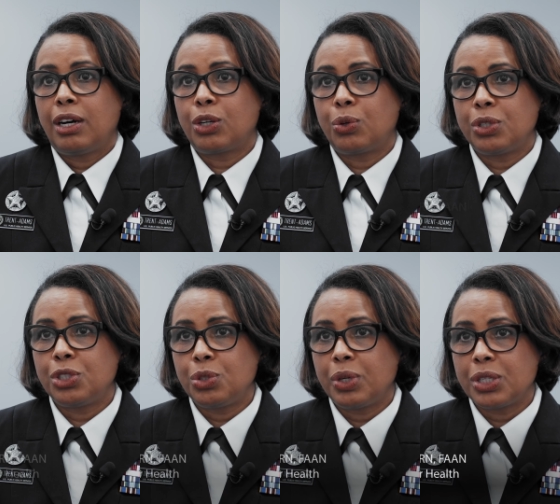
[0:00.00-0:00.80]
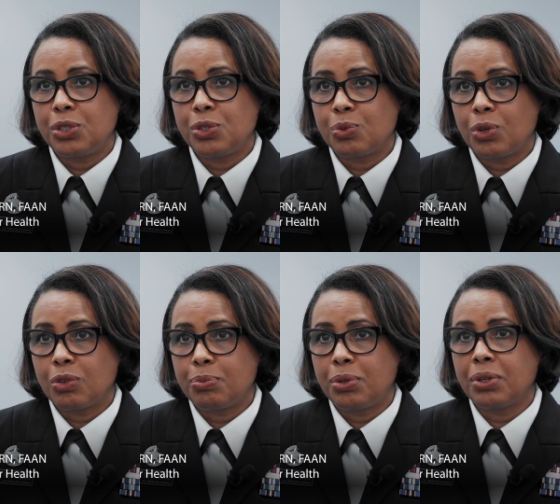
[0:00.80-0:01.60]
According to U.S. News &
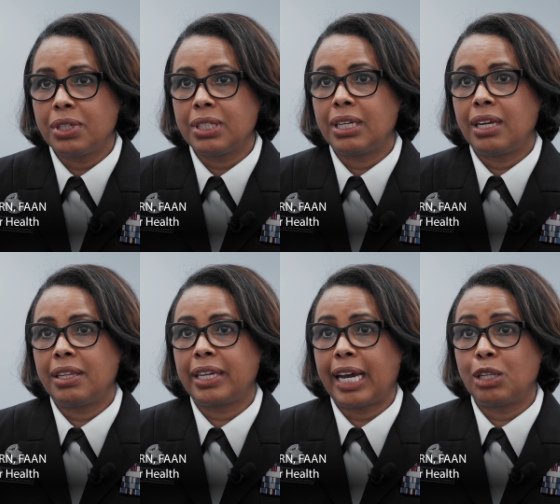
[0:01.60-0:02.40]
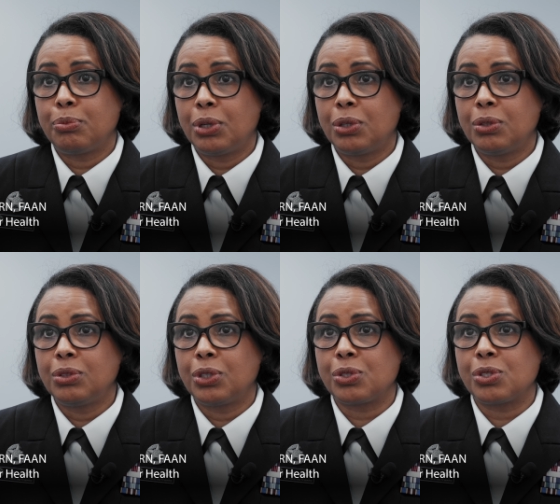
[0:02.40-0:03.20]
World Report and the Gallup poll,
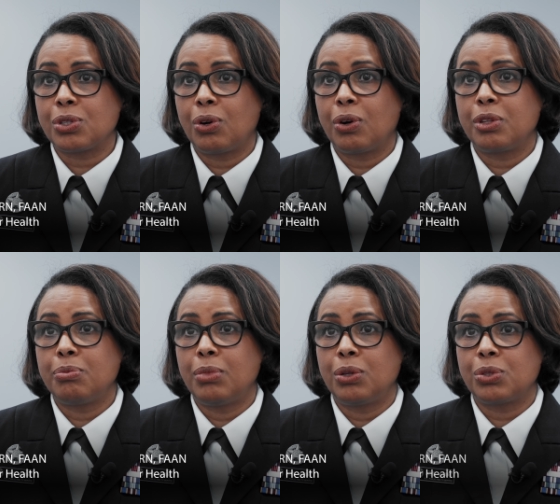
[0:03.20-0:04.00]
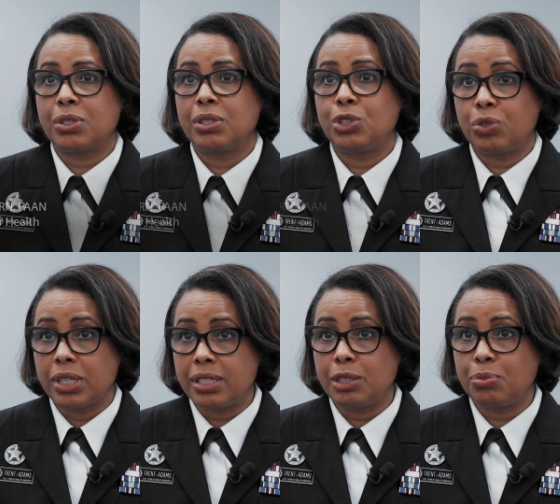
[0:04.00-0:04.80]
nurses are the most
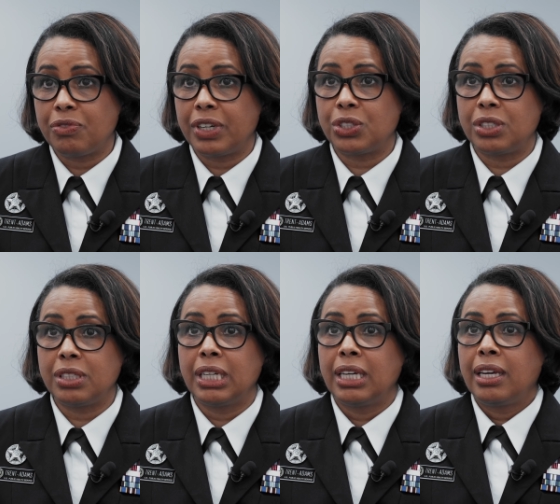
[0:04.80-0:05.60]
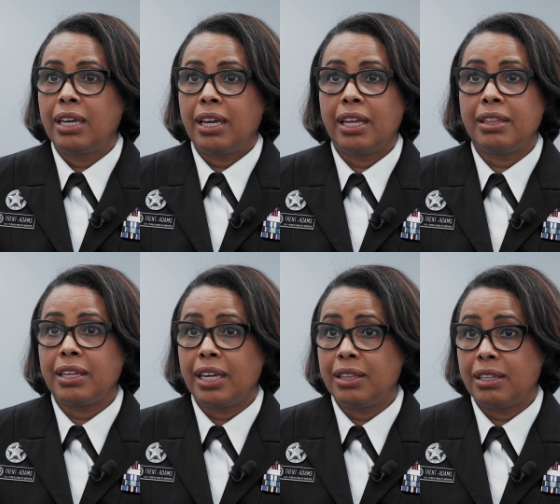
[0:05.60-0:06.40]
trusted profession in
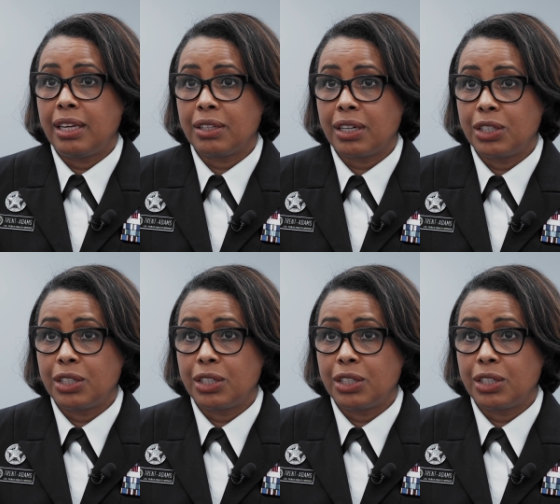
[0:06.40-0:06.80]
the, in, in the